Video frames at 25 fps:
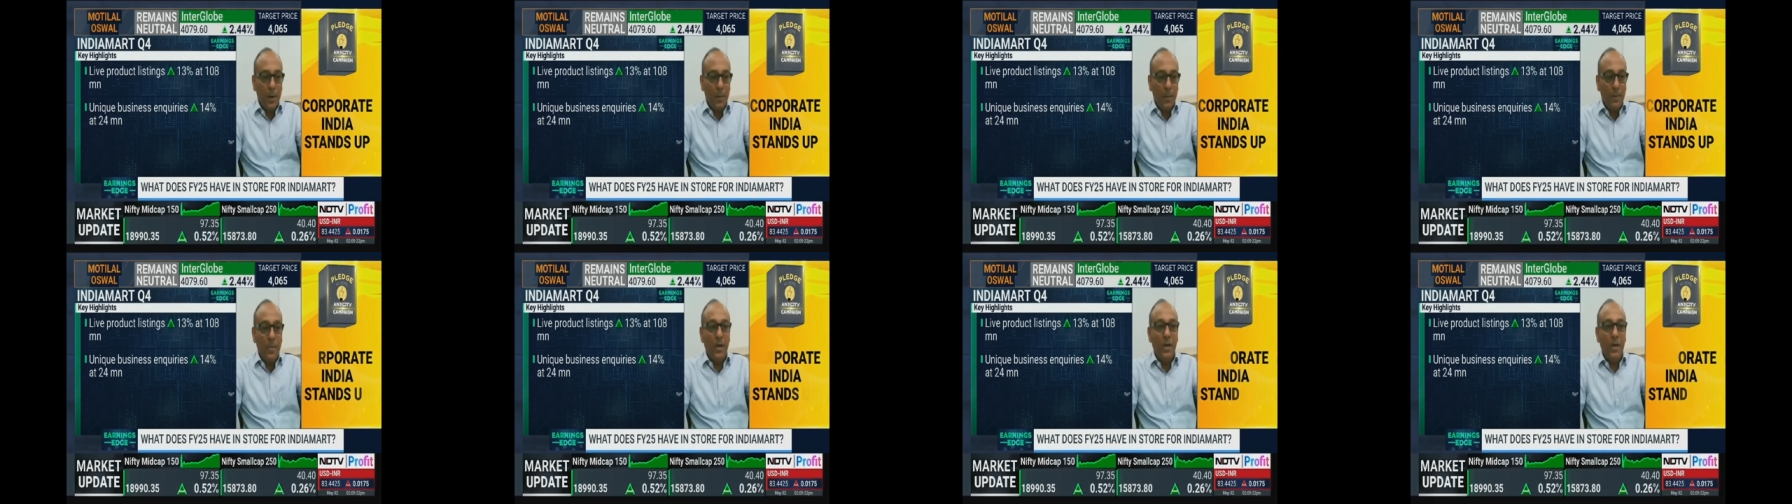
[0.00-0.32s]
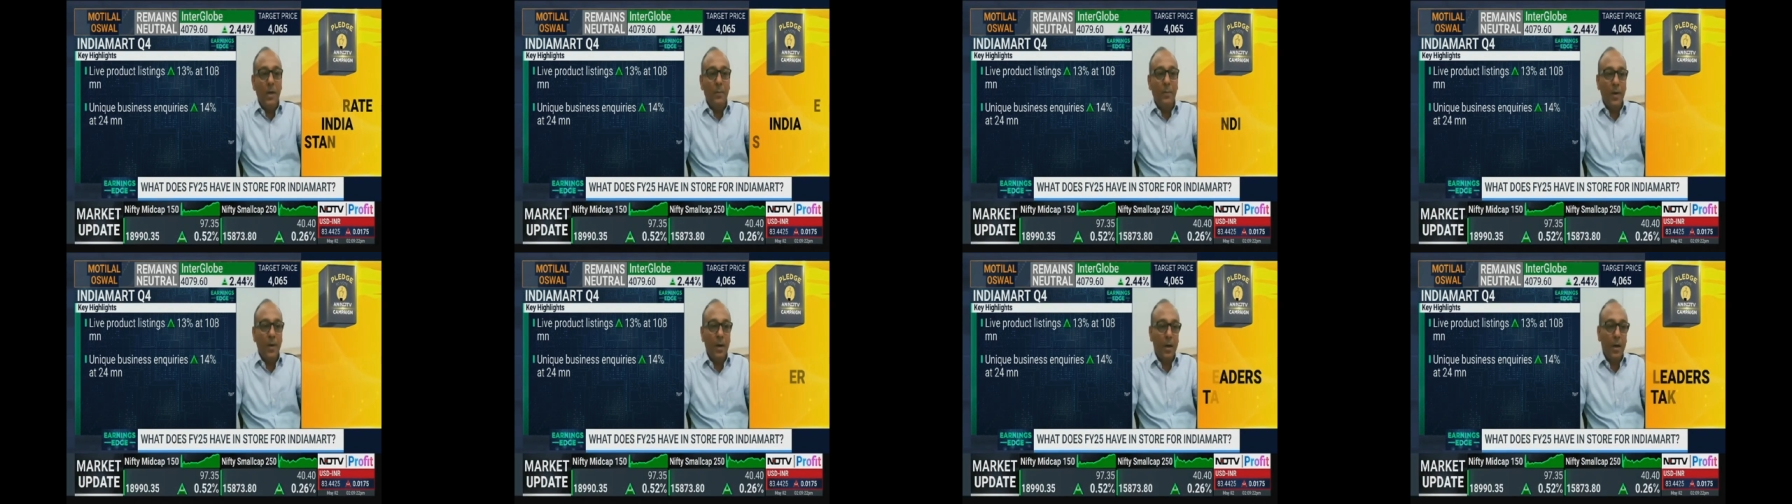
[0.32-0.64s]
we have
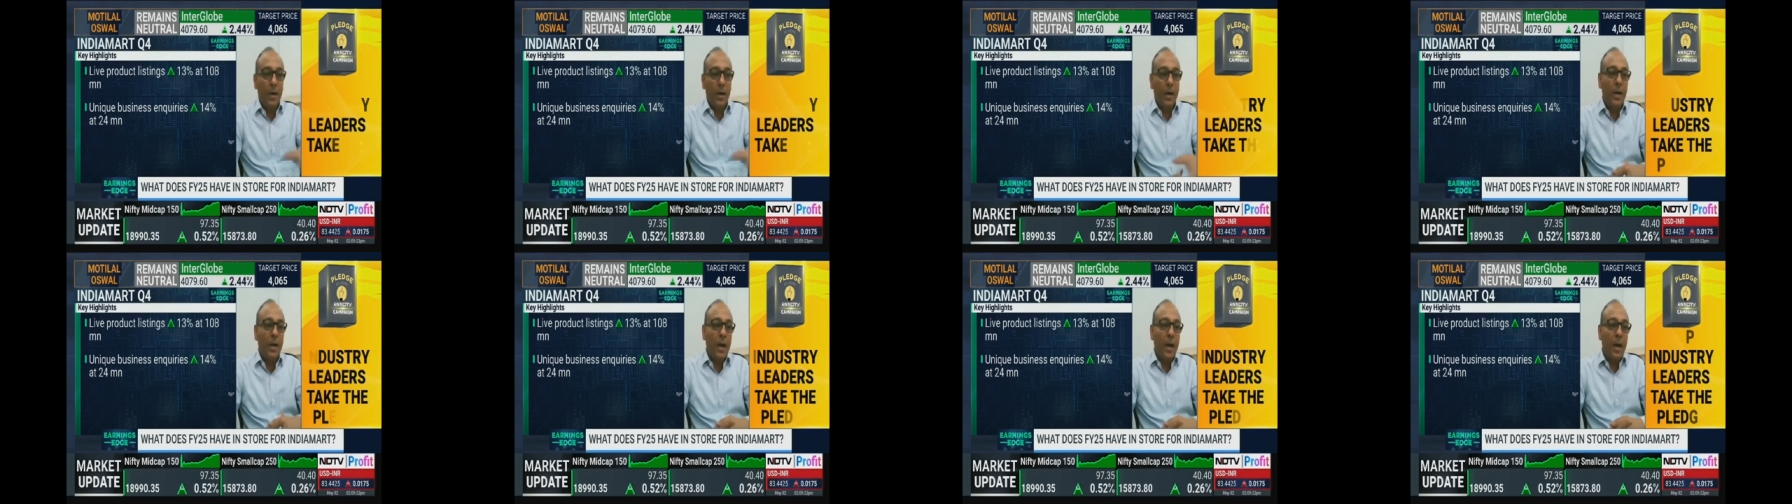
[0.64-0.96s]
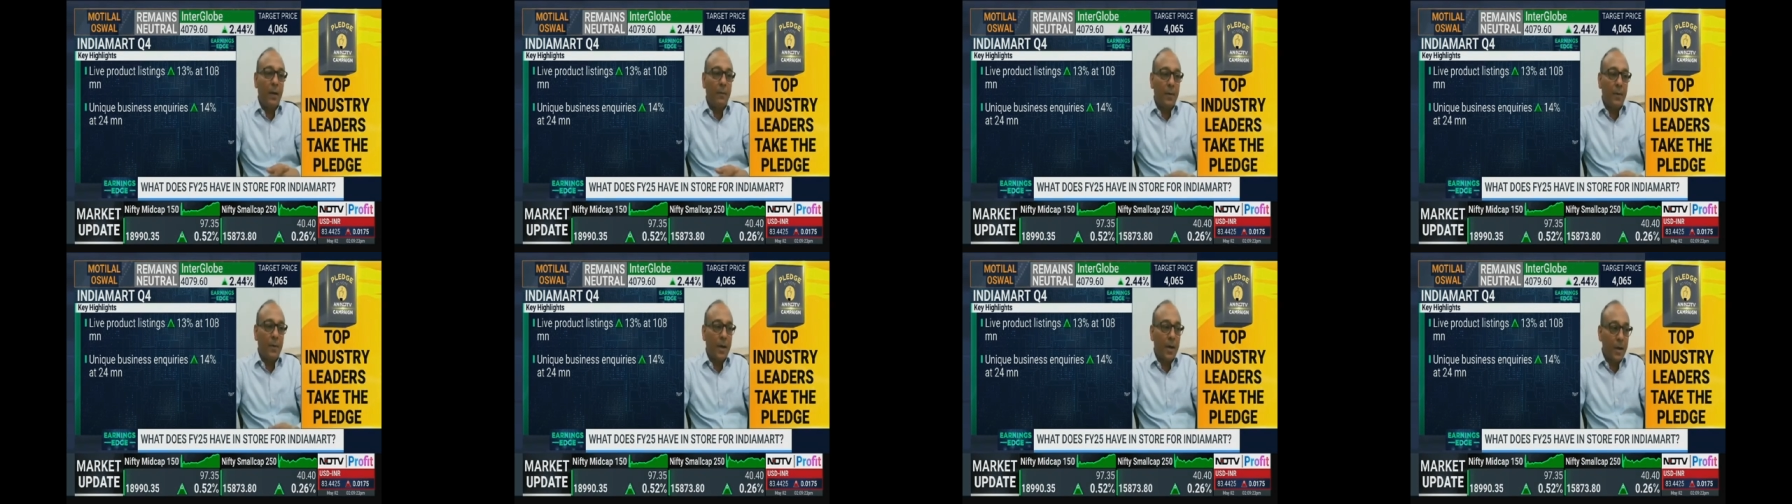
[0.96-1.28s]
been
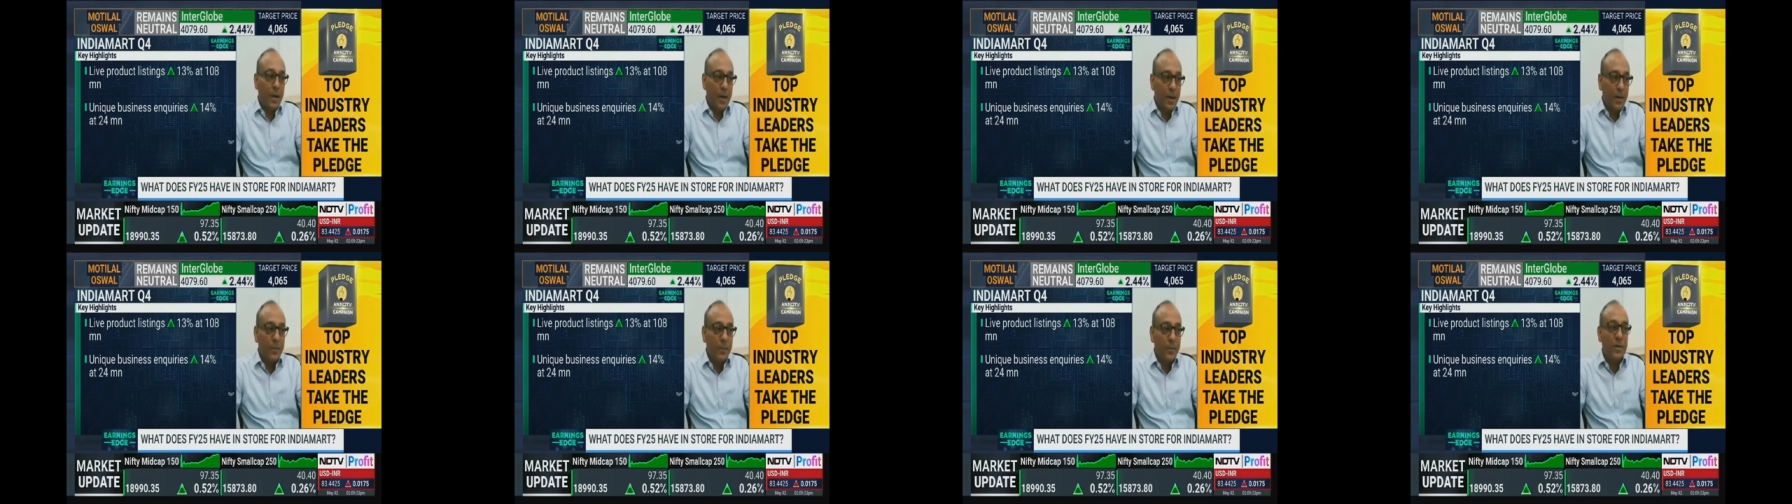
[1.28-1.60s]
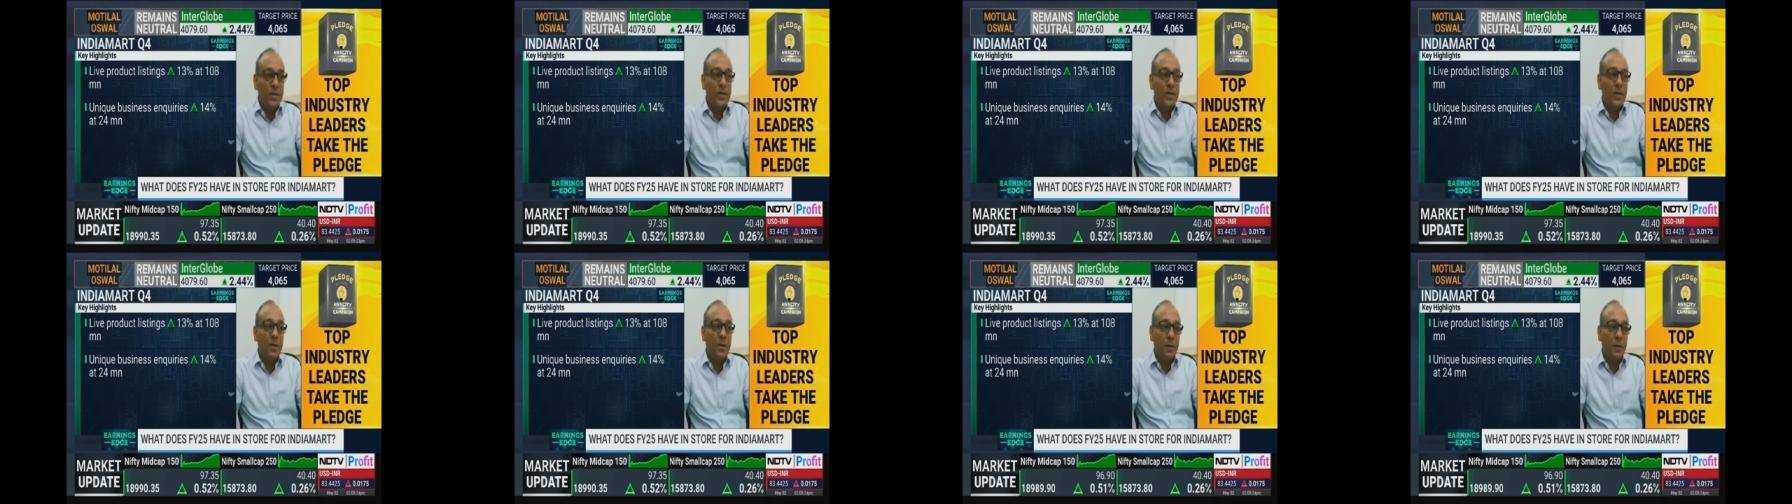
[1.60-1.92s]
typically having
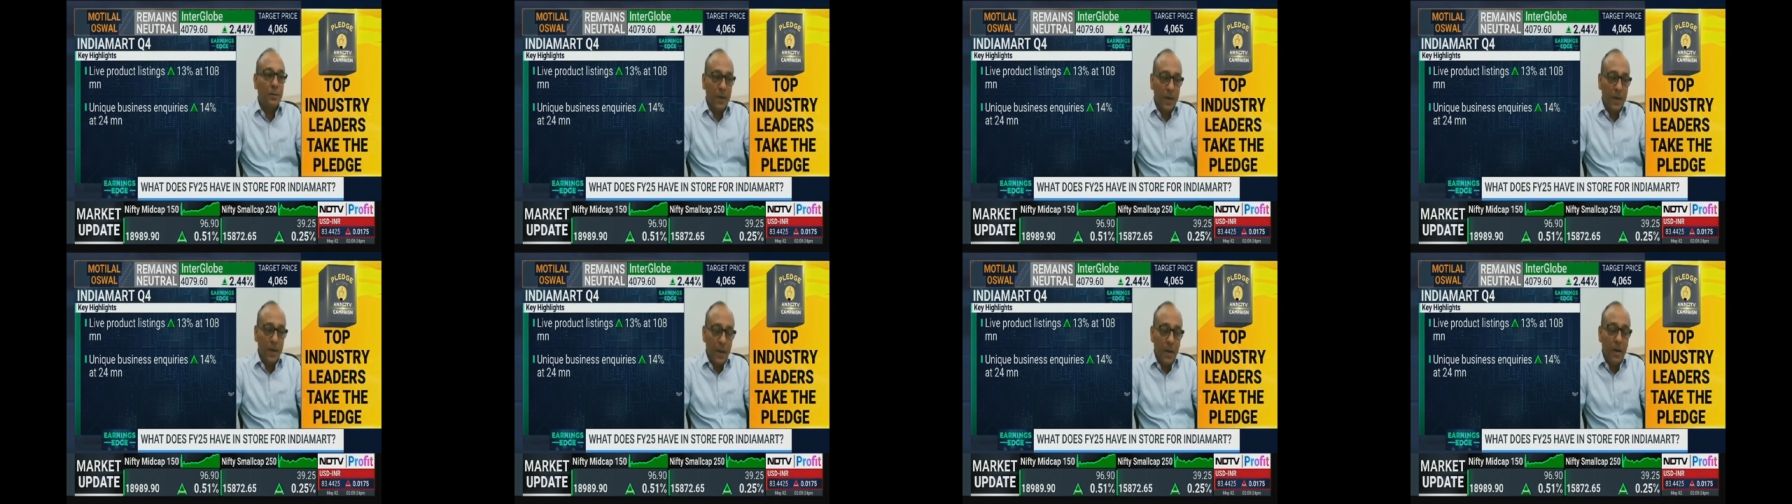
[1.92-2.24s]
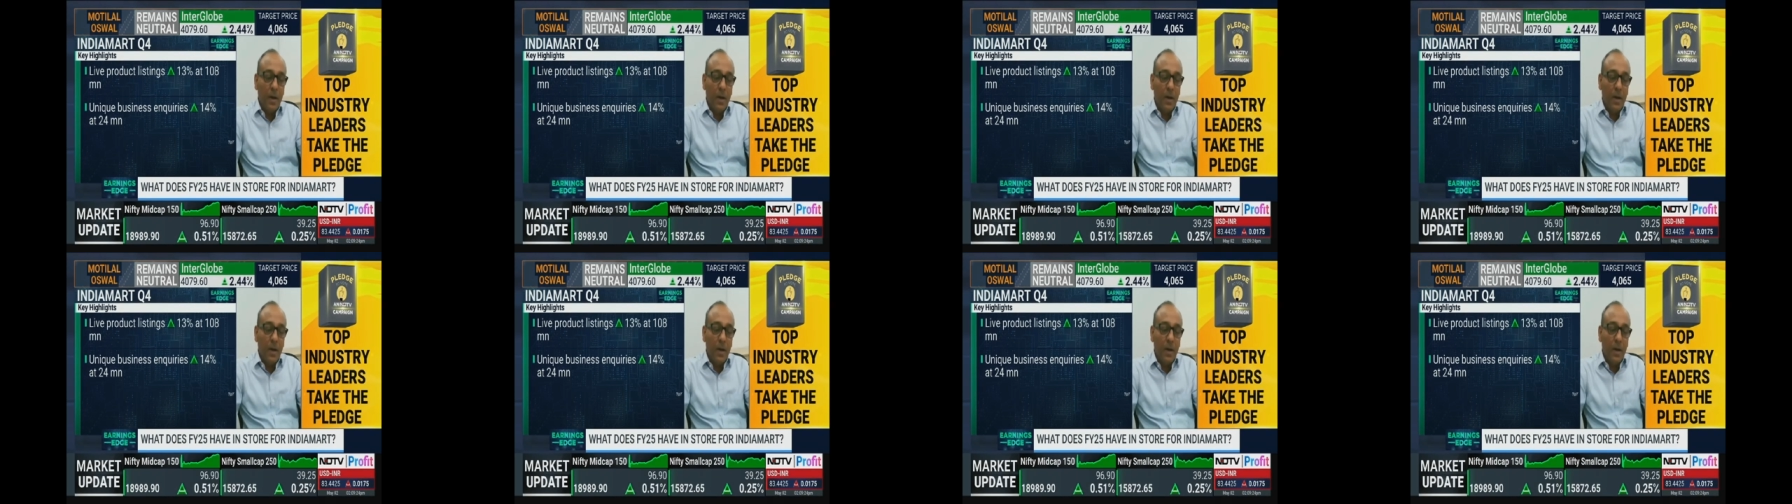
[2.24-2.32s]
18% of